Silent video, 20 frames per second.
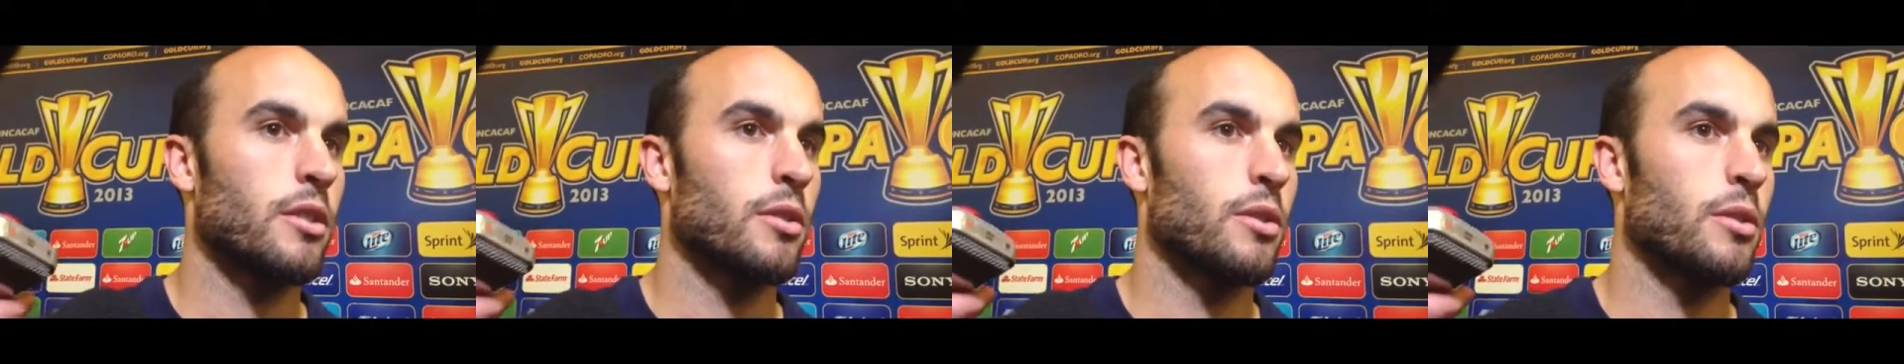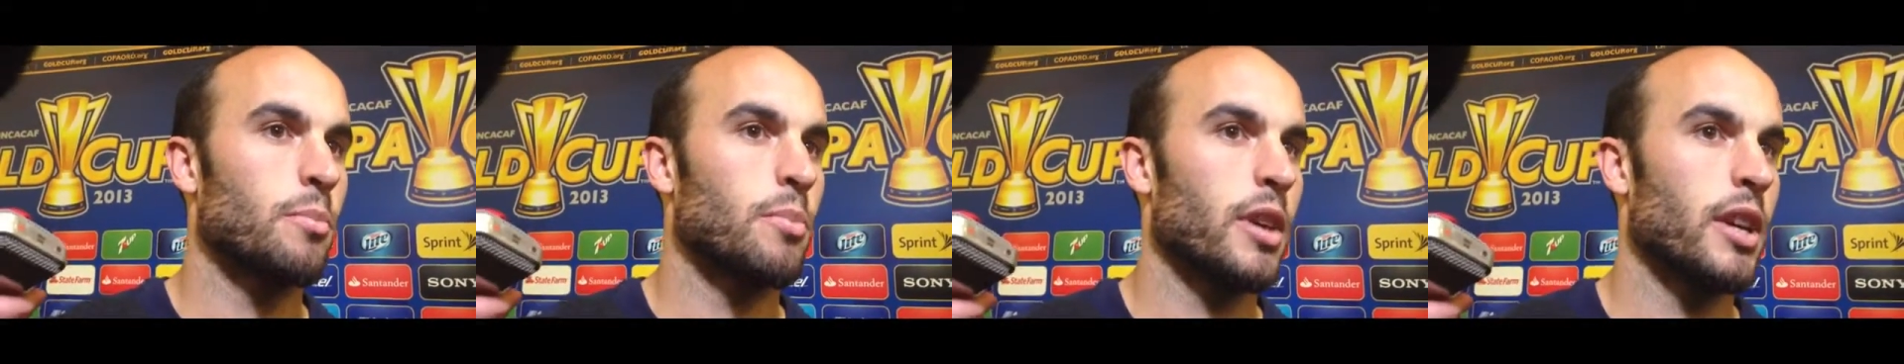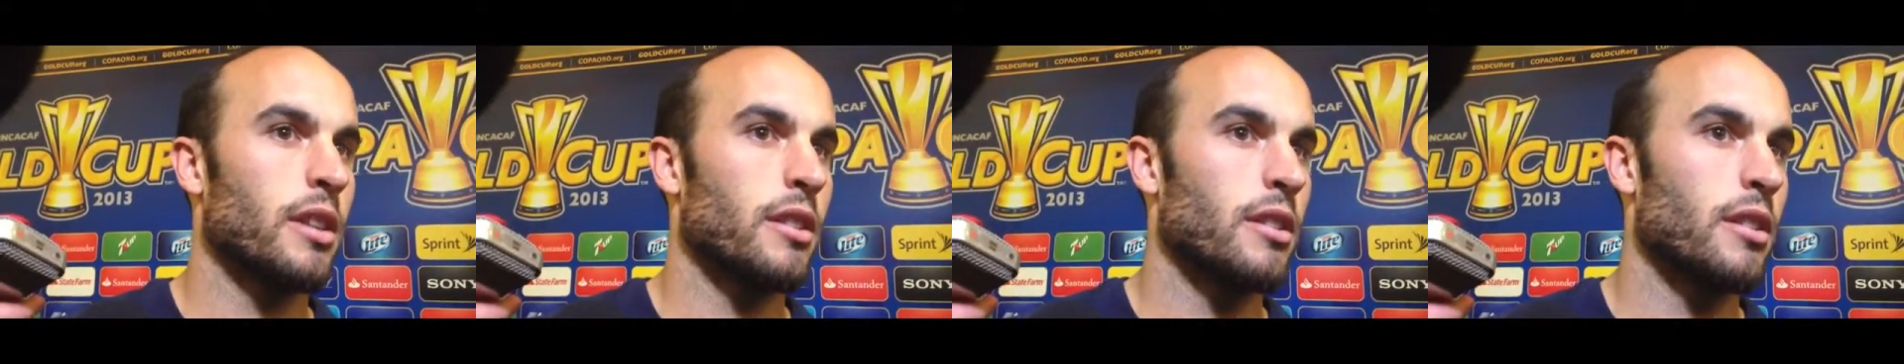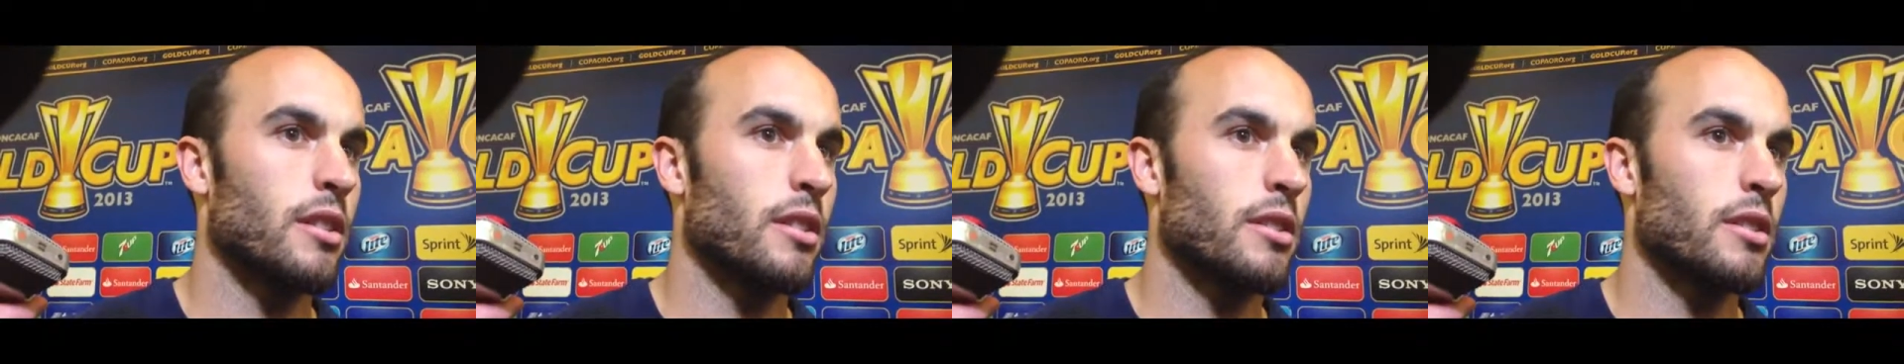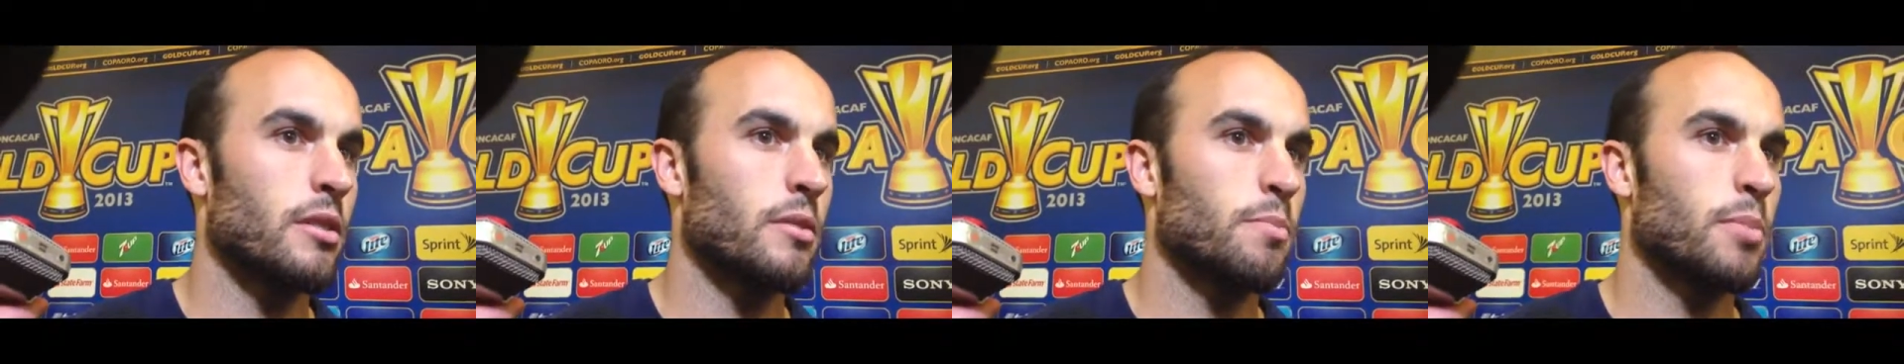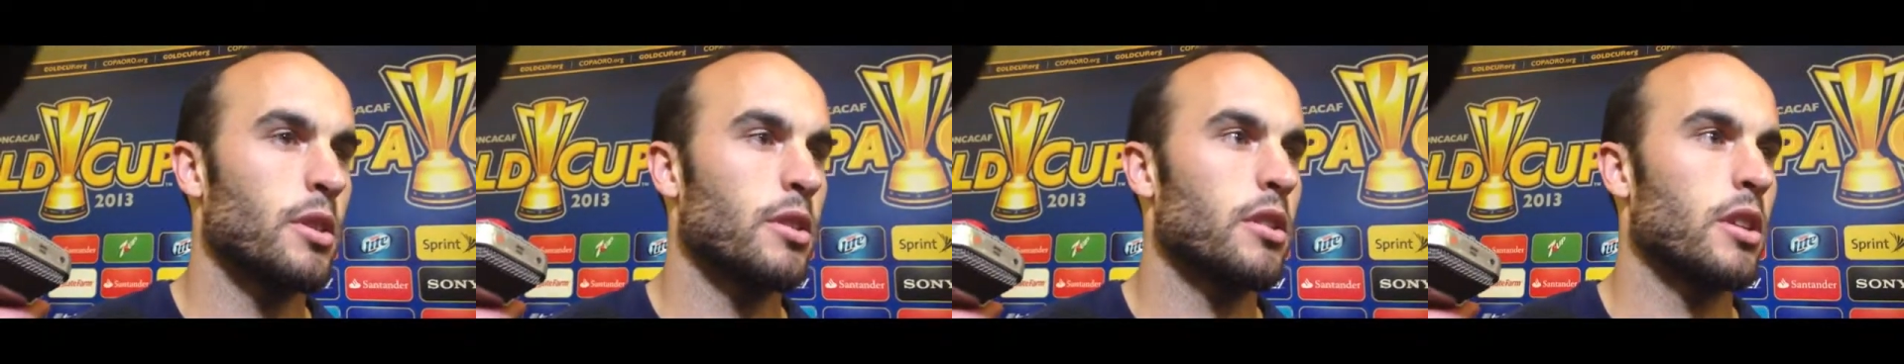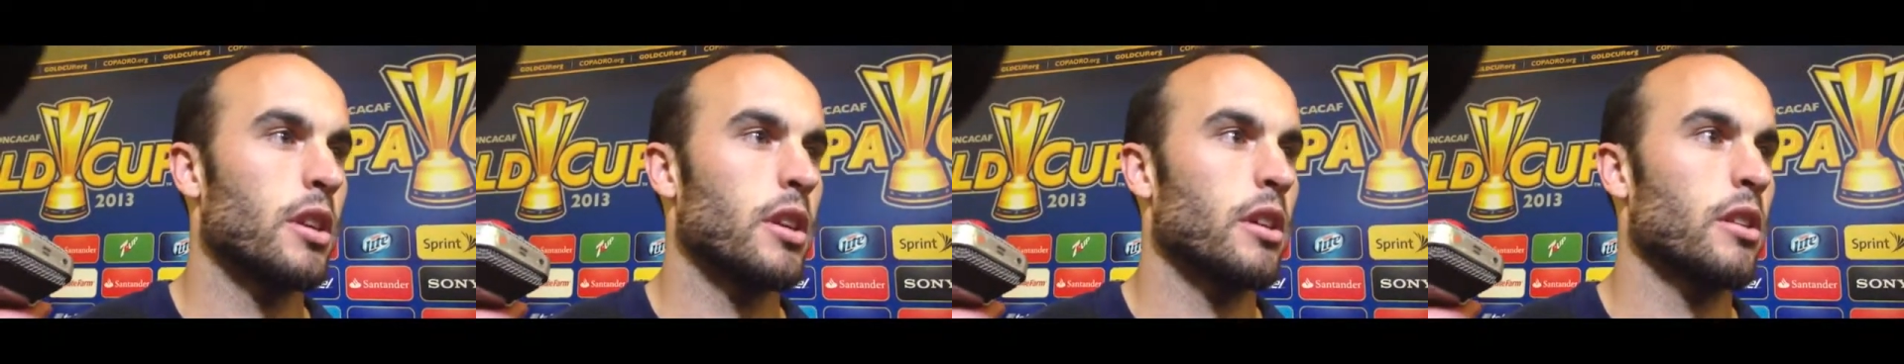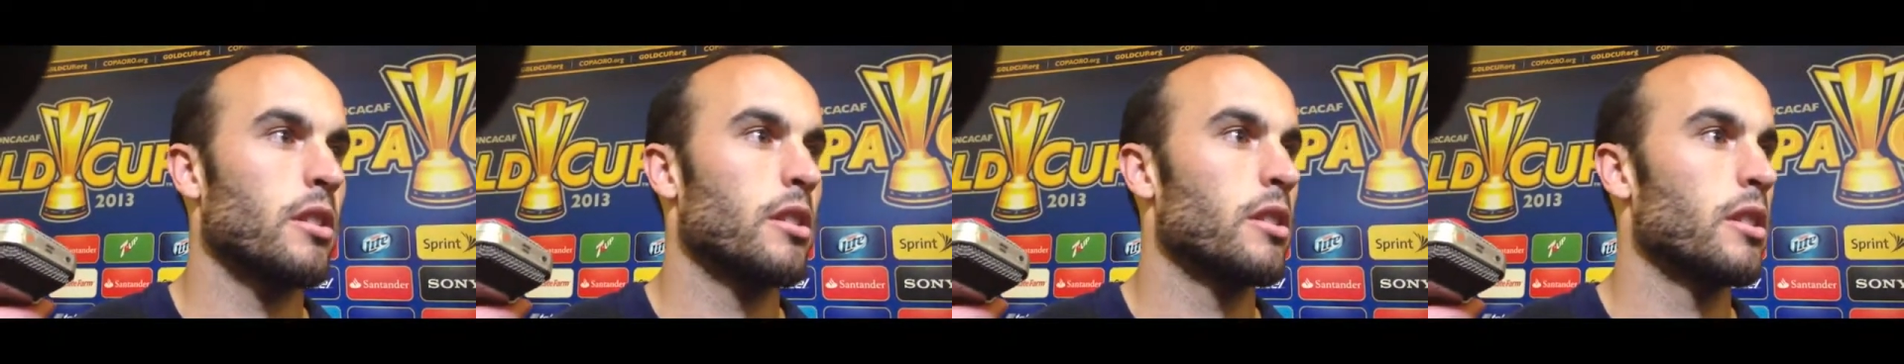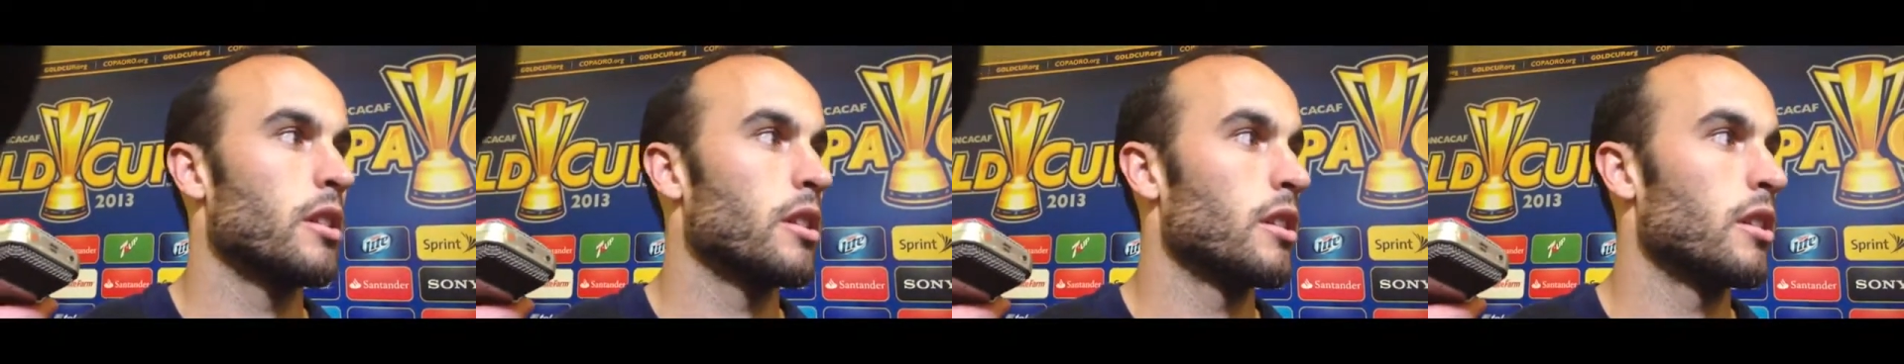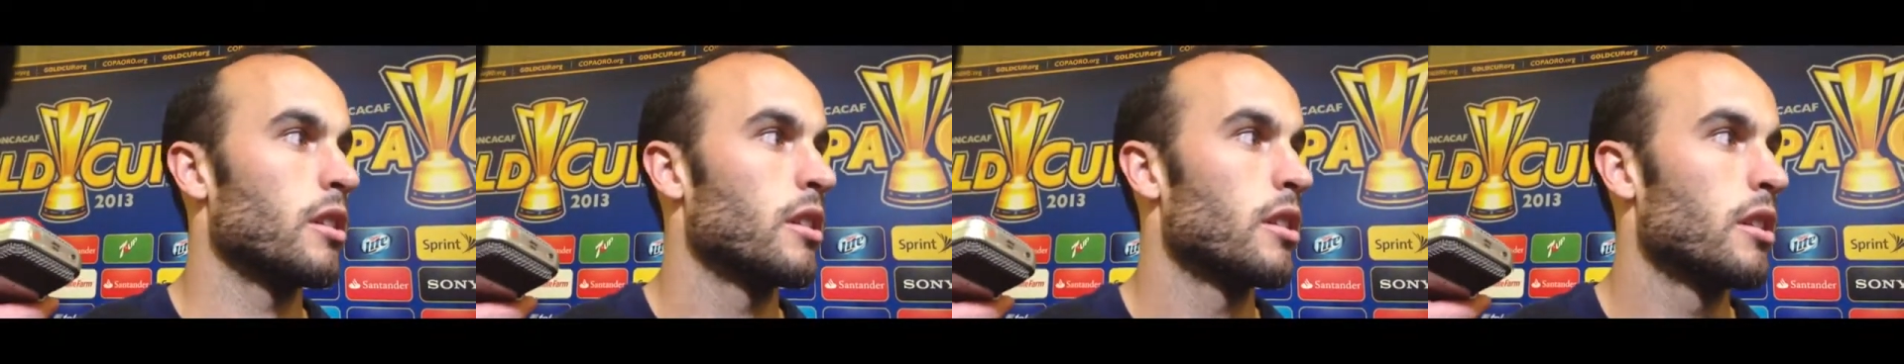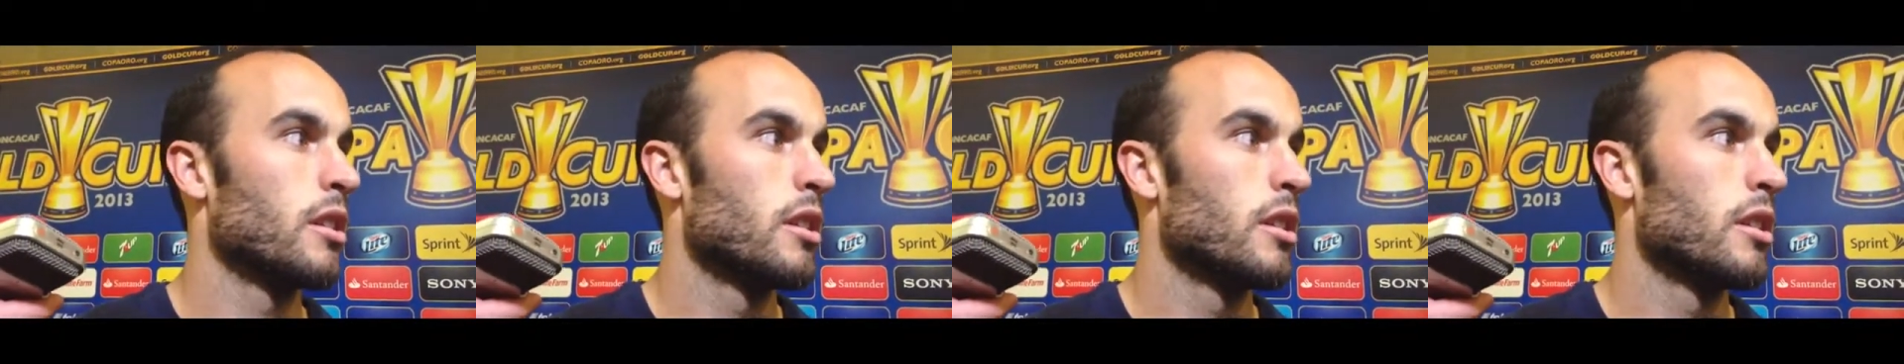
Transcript: a group like this, particularly